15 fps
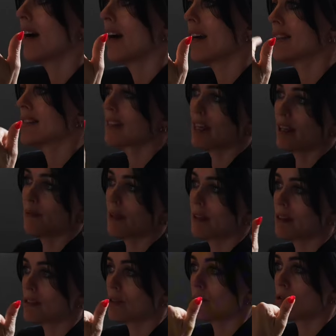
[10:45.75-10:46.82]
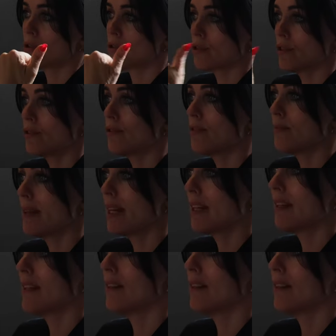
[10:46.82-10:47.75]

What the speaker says: I say it because it was true for me.